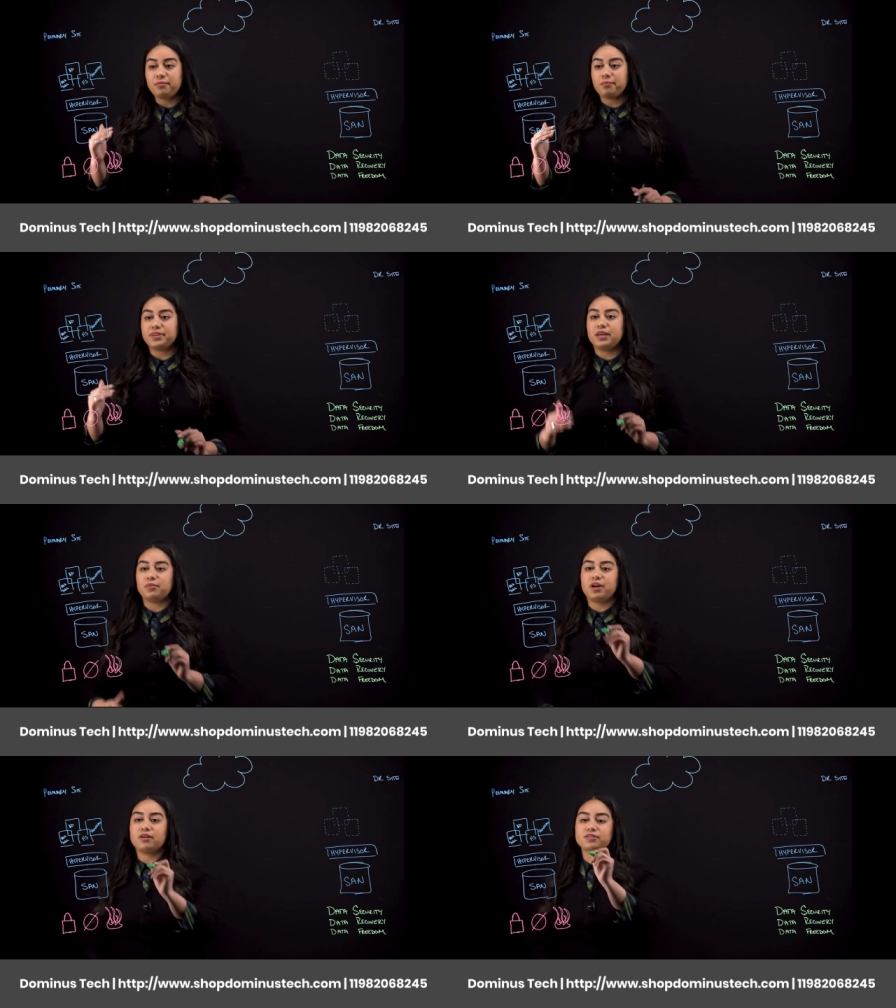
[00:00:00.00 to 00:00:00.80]
but then
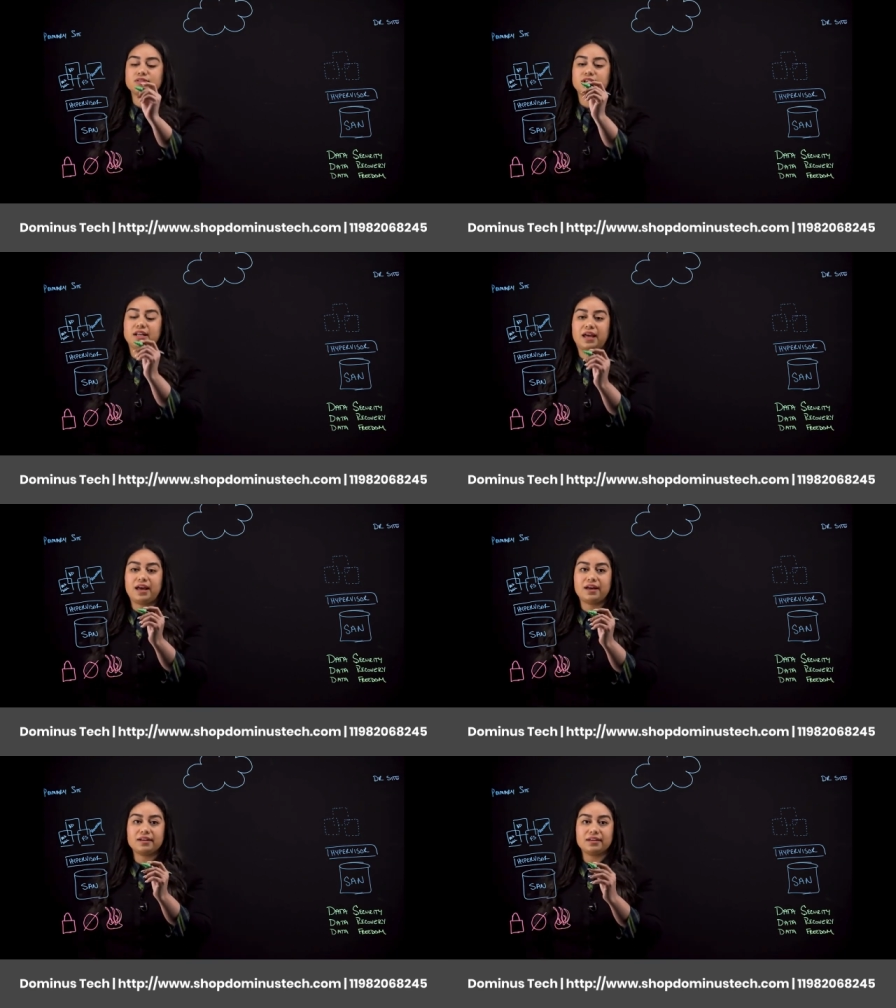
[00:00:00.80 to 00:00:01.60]
we also need to
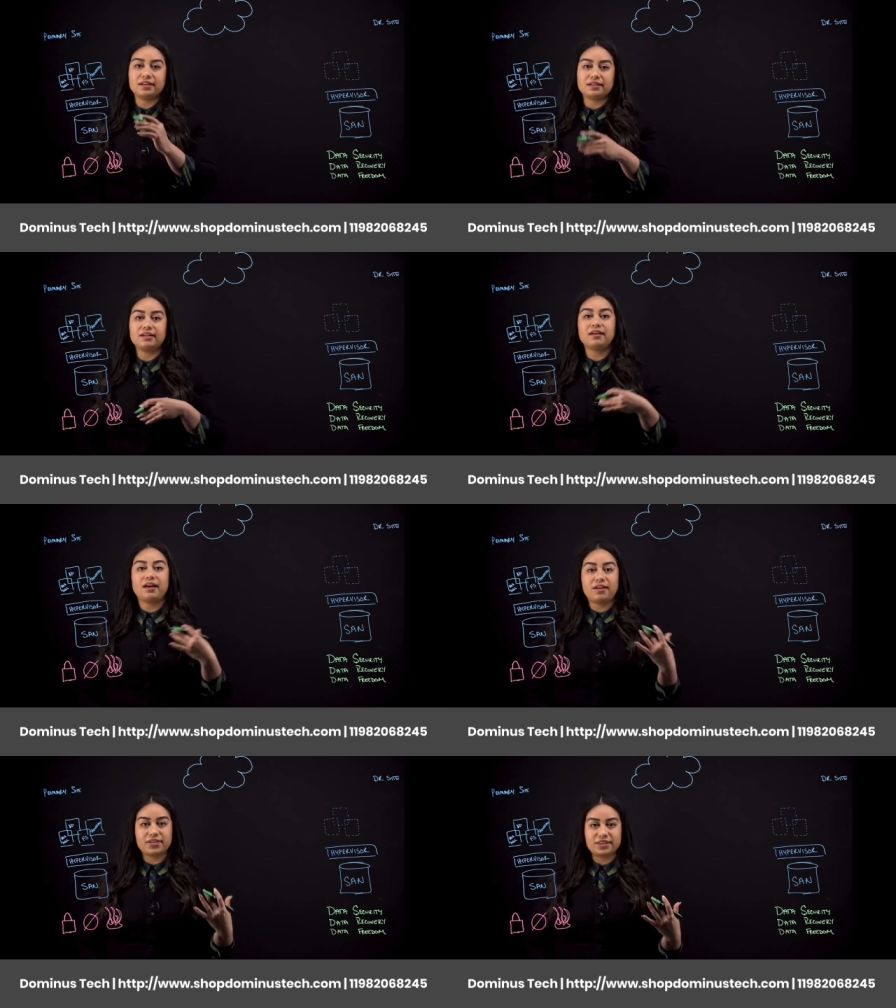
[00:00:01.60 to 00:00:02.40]
add in
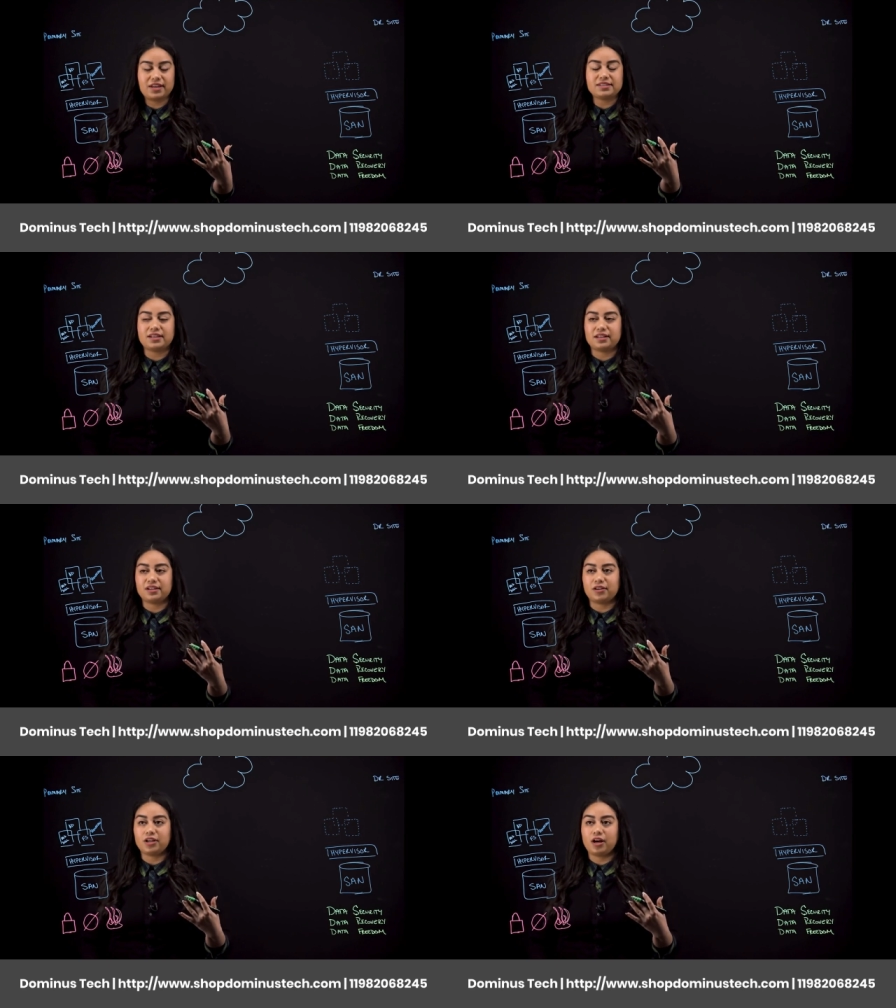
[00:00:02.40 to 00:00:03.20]
having that
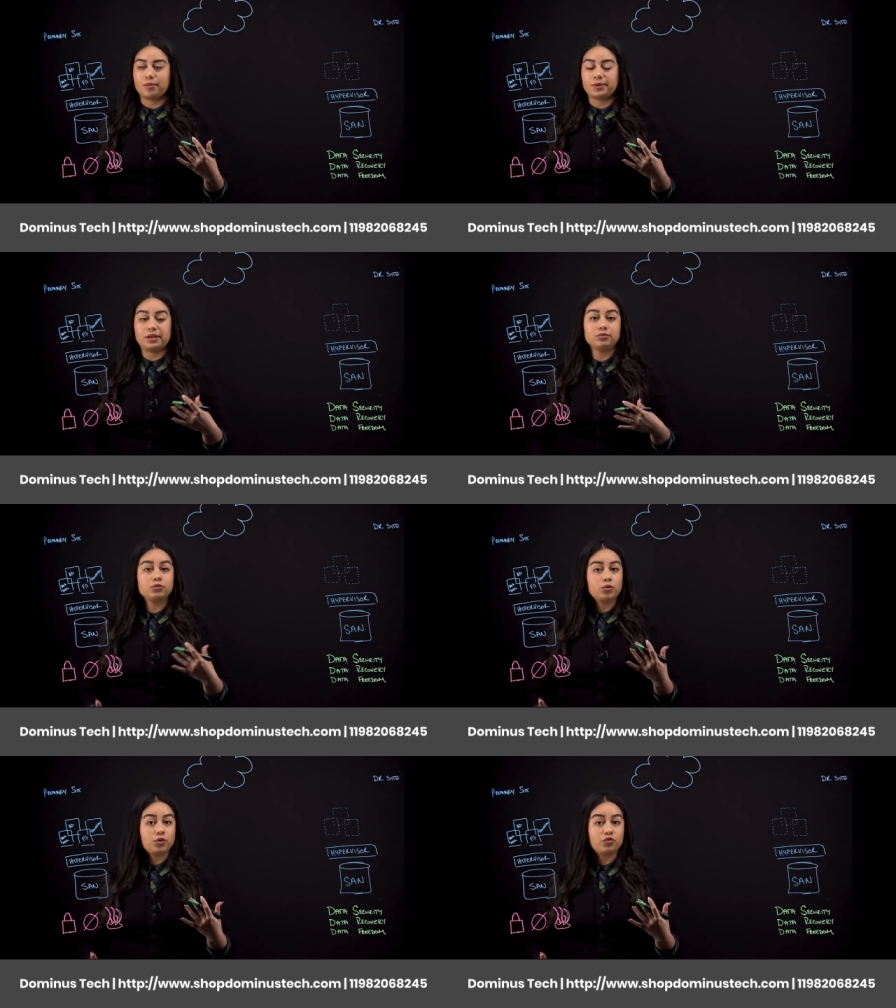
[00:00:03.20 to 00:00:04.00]
secondary copy
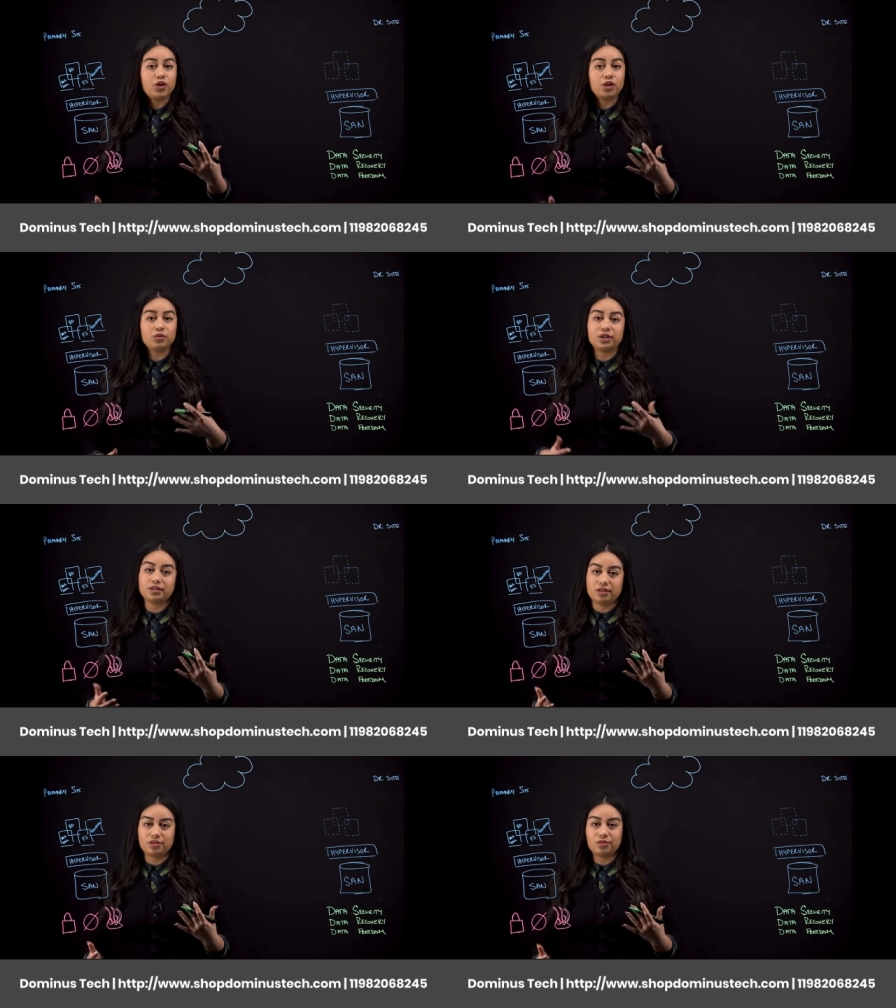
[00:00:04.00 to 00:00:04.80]
or following
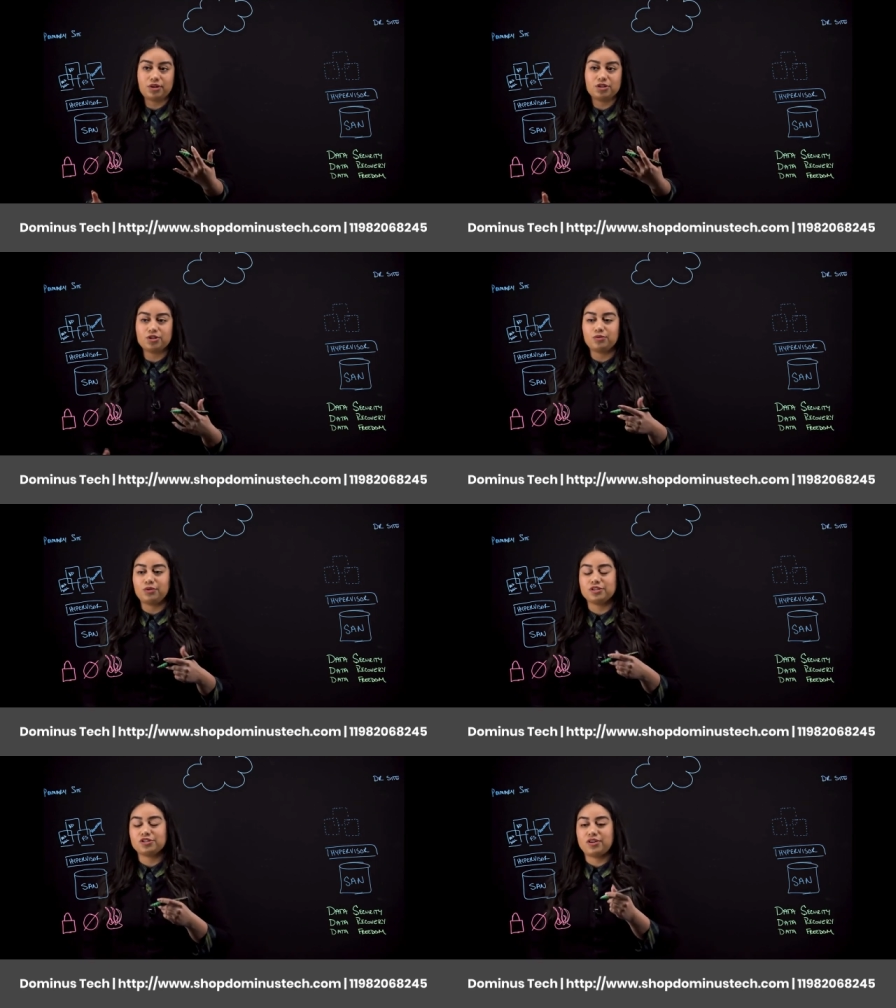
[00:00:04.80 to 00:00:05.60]
a
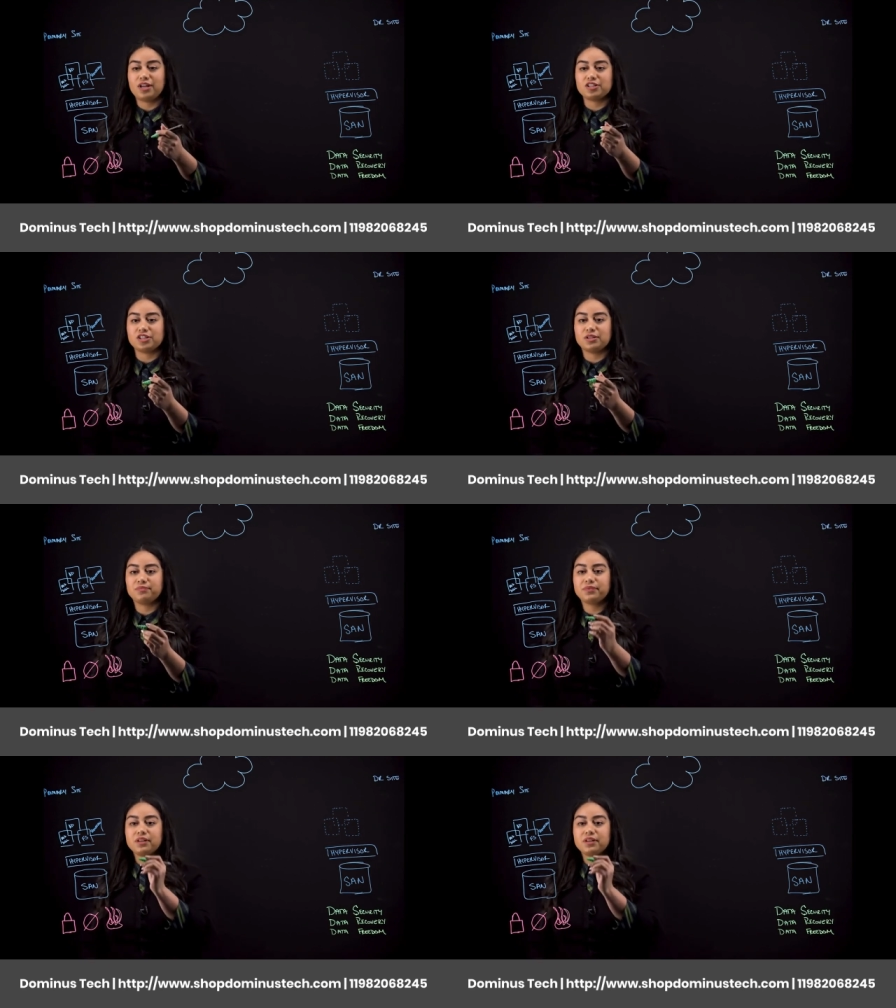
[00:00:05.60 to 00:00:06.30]
3-2-1 strategy.